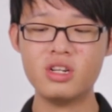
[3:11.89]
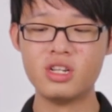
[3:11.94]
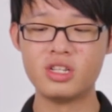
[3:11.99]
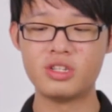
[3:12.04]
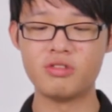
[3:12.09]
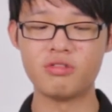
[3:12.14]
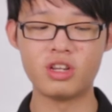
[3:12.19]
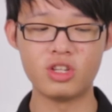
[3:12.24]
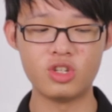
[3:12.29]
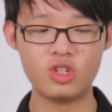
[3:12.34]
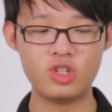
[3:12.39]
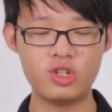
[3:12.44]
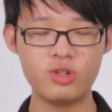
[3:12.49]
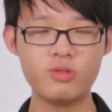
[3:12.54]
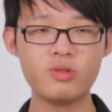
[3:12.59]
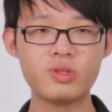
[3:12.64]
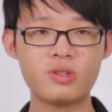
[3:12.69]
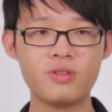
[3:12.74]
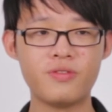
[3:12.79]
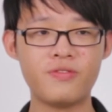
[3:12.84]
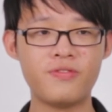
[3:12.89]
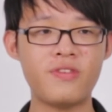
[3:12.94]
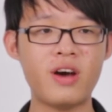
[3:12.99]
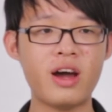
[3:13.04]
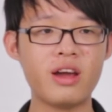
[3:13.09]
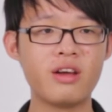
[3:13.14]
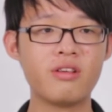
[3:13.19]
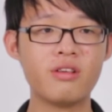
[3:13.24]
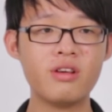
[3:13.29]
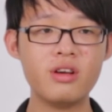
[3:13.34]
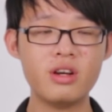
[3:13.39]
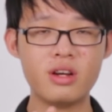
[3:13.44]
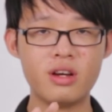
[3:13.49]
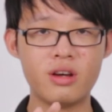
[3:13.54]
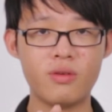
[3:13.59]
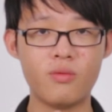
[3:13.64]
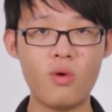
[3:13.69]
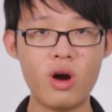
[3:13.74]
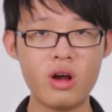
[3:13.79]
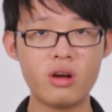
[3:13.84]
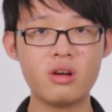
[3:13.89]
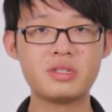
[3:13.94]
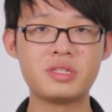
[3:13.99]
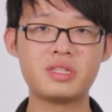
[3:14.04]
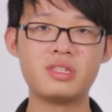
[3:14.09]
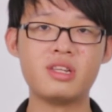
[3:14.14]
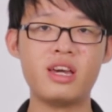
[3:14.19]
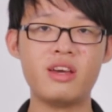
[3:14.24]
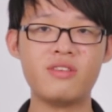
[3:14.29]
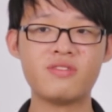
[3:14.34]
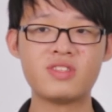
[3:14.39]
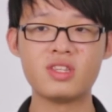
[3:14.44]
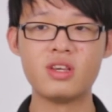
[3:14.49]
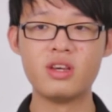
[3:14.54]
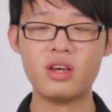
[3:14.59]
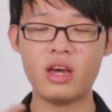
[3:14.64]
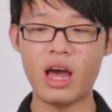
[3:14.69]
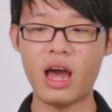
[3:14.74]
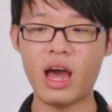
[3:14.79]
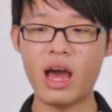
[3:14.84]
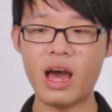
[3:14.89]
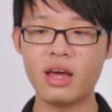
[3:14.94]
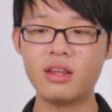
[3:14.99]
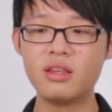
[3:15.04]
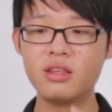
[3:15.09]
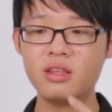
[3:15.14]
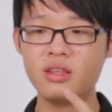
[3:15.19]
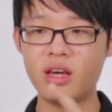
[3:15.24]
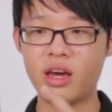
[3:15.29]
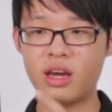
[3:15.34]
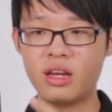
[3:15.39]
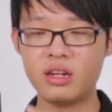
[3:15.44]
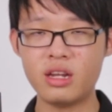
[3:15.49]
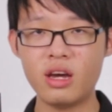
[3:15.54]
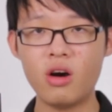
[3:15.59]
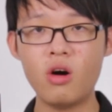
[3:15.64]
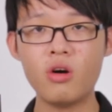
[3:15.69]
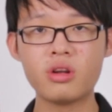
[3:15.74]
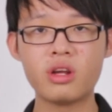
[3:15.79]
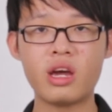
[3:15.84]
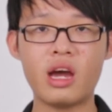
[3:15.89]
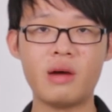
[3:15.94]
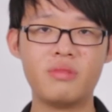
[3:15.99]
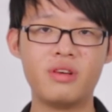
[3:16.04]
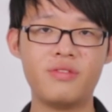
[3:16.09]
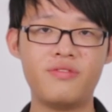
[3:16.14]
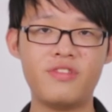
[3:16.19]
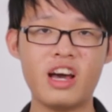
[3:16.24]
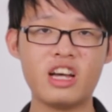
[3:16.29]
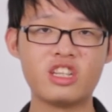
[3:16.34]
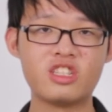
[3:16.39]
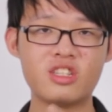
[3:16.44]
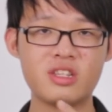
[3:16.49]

So you can choose to fire wireless slaves and an on-camera flash